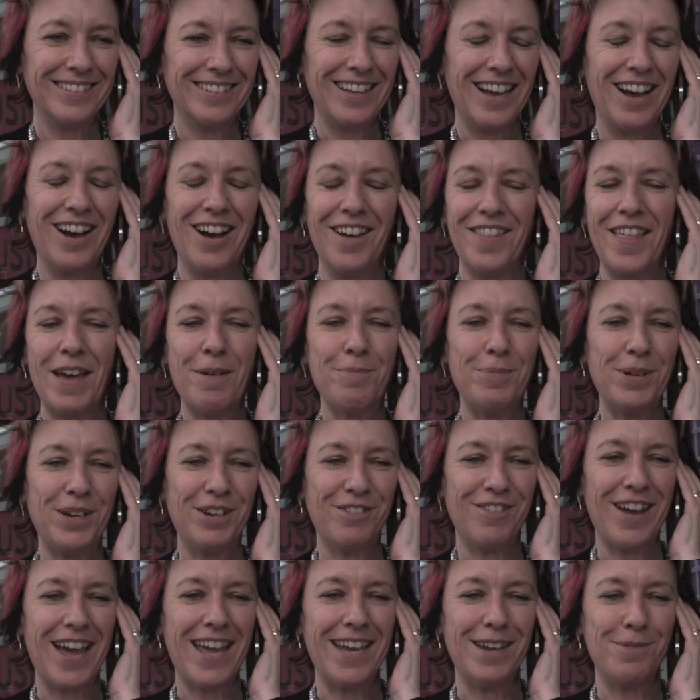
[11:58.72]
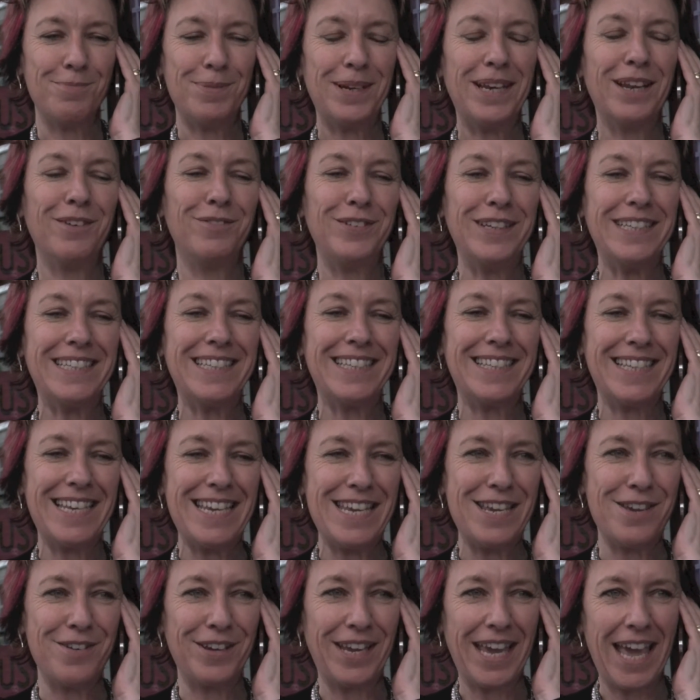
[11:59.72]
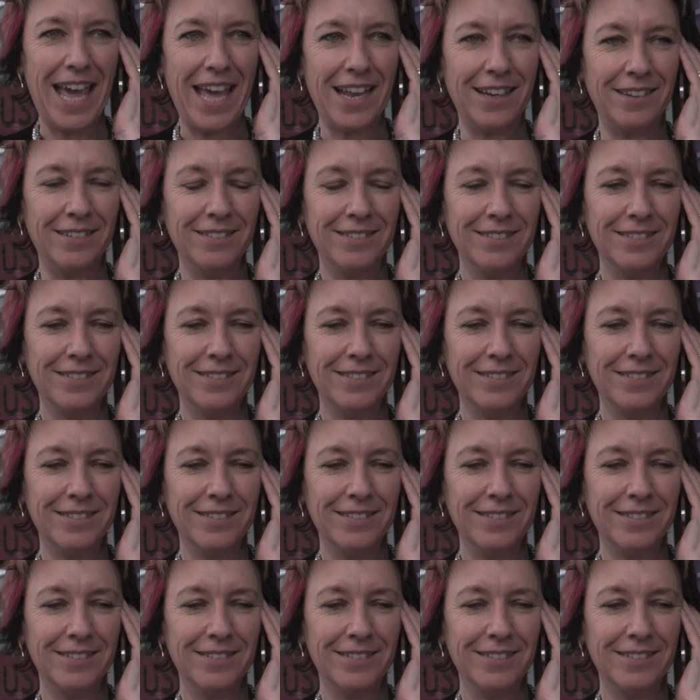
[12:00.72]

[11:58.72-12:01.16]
Oh, that'd be great. It'd be lovely to see you again.